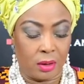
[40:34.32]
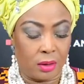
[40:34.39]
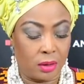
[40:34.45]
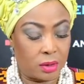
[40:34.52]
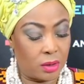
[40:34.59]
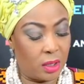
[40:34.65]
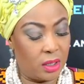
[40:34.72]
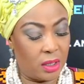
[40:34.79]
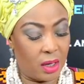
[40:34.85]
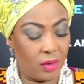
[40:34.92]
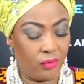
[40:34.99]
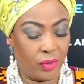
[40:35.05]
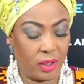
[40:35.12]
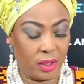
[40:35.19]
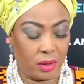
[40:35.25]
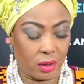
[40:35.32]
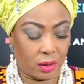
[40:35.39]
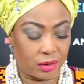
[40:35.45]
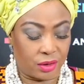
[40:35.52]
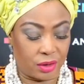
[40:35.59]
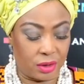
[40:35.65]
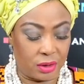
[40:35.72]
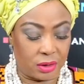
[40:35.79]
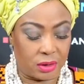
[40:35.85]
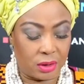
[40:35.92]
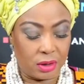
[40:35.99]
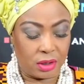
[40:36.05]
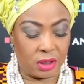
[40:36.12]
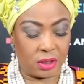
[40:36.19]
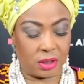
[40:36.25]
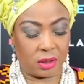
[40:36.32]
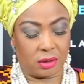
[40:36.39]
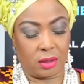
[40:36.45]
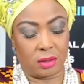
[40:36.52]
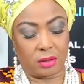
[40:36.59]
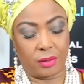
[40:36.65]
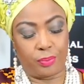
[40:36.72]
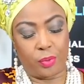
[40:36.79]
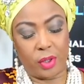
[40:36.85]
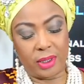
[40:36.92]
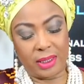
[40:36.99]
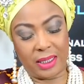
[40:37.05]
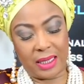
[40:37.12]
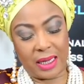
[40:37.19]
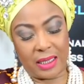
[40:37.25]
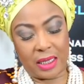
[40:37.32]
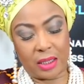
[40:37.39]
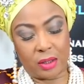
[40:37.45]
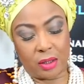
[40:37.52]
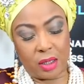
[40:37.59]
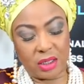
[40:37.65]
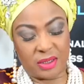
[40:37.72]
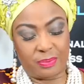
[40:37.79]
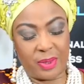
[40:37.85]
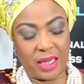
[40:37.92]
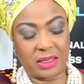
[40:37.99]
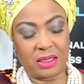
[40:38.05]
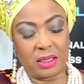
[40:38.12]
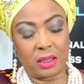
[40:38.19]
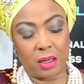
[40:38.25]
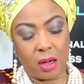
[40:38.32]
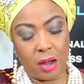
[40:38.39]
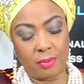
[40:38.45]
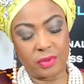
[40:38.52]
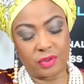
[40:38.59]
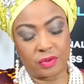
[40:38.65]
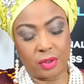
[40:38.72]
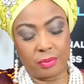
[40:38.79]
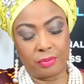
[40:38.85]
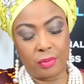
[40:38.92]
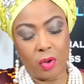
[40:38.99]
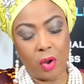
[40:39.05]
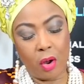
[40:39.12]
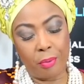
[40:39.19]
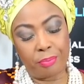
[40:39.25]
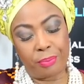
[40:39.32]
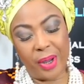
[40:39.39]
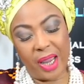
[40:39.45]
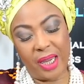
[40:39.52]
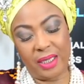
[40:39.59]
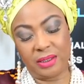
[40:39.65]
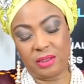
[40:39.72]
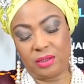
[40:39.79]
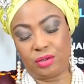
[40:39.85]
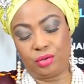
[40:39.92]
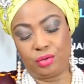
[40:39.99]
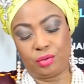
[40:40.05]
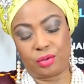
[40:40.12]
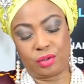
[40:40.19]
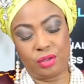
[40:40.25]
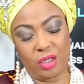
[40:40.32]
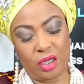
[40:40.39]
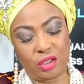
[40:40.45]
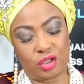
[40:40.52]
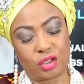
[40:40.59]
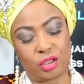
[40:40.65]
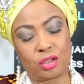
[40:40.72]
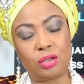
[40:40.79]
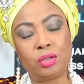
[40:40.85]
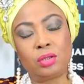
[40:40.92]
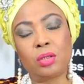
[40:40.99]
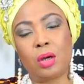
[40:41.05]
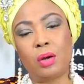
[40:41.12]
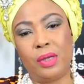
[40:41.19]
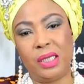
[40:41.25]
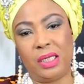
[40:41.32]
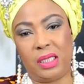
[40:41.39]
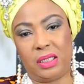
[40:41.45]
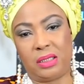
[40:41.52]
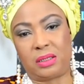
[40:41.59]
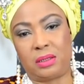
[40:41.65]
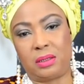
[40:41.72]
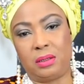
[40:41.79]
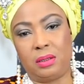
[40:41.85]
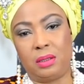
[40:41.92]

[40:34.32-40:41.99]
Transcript: So enough with the doctrines. Jesus also pointed out that God's blessing comes from obeying the truth, not just knowing it.